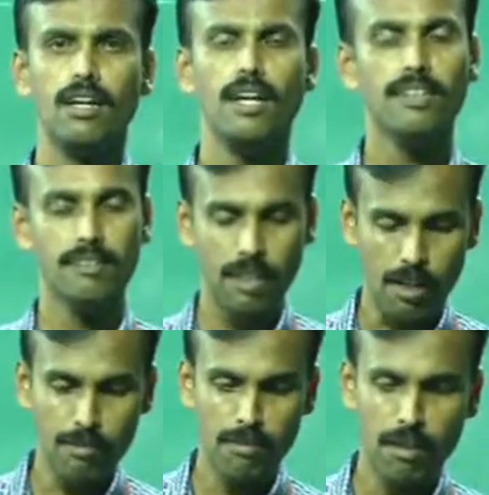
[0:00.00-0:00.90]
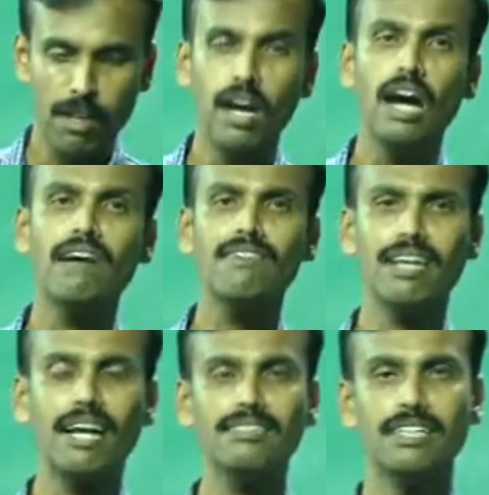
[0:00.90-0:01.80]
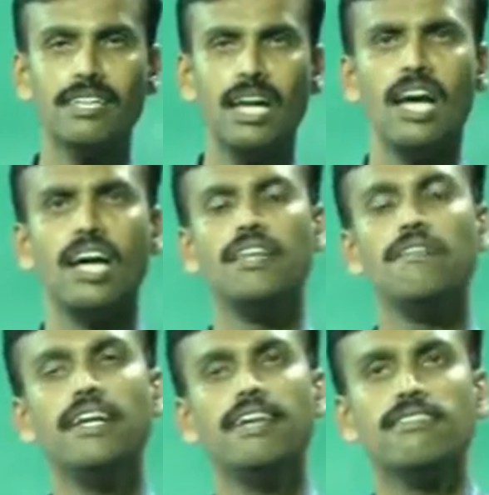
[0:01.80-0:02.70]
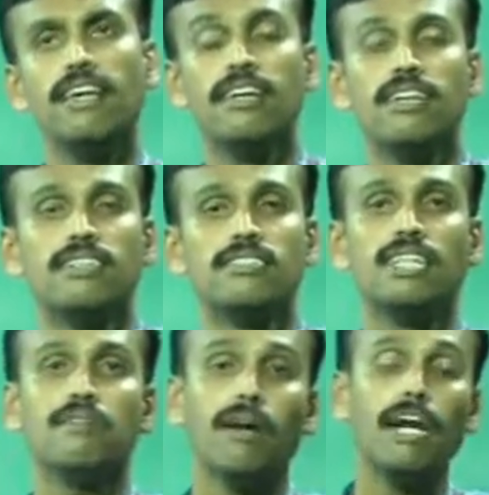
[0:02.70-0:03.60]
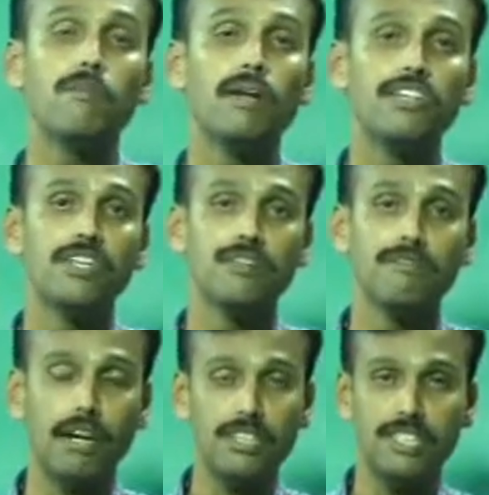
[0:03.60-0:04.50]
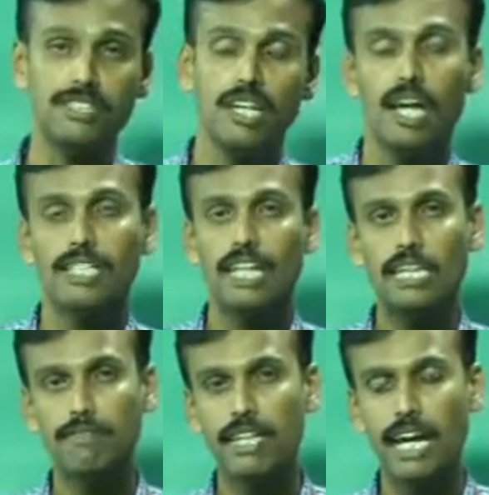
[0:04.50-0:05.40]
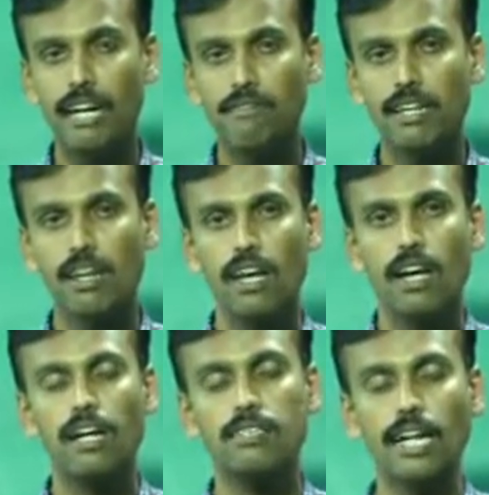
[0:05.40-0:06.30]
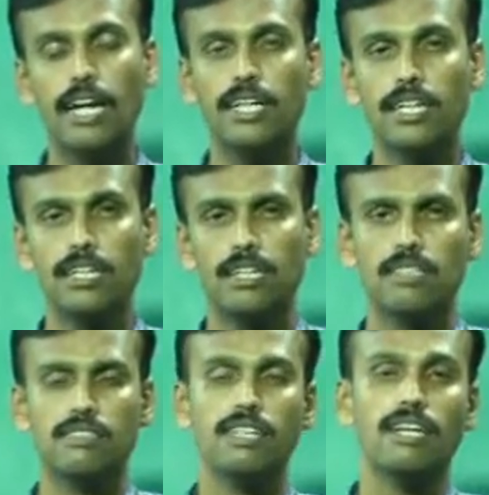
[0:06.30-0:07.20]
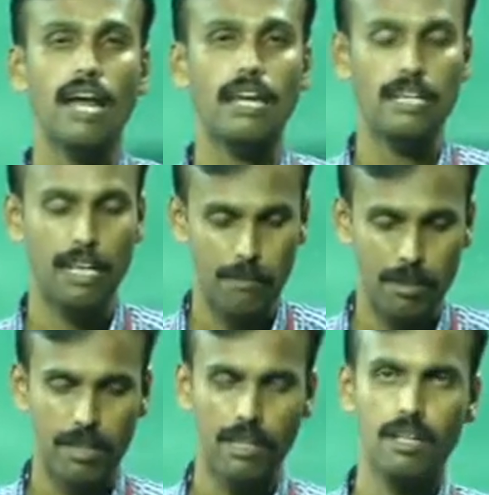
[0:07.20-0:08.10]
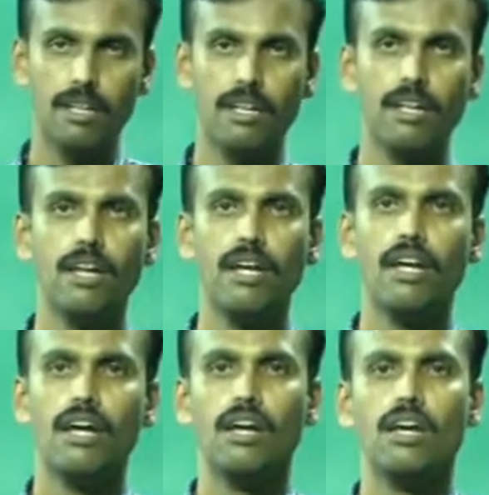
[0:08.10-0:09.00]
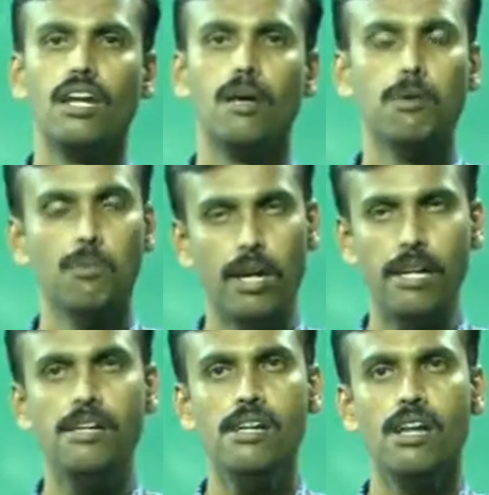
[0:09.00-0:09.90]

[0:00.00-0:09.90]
Let us now have a glance at the various string manipulation functions that we have in a standard string handling library. Number 1.